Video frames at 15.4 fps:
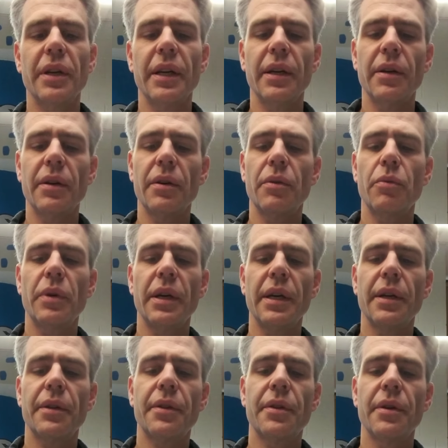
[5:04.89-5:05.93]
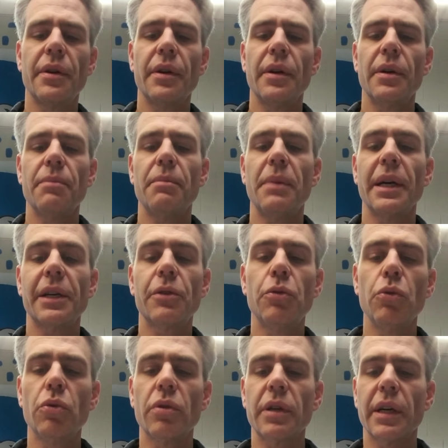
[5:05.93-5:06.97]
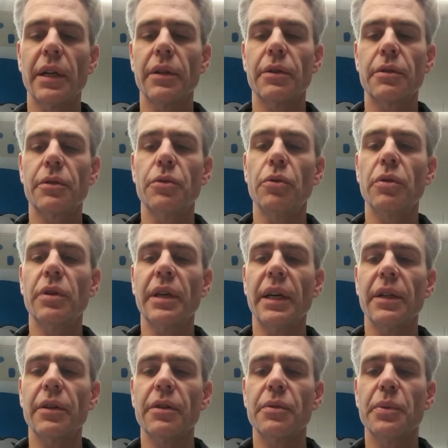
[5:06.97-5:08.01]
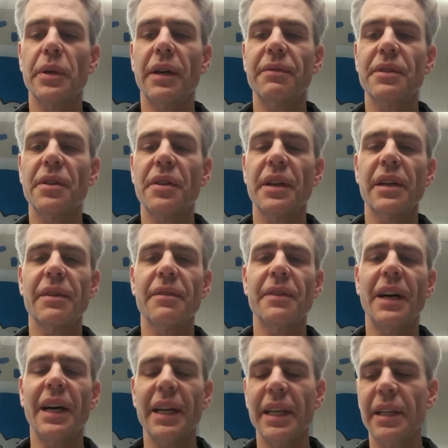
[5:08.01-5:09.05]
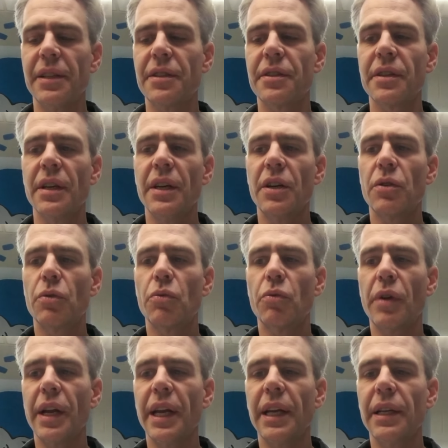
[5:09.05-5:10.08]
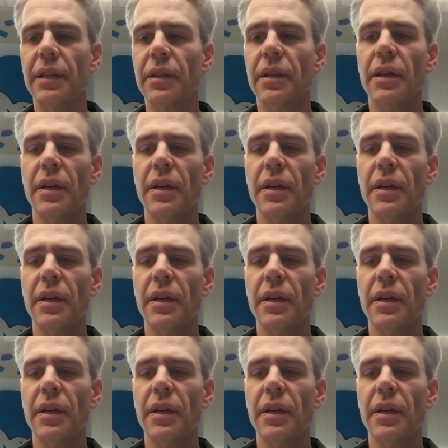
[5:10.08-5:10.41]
it with my cool colors. Cool colors, we often think of ice, rain,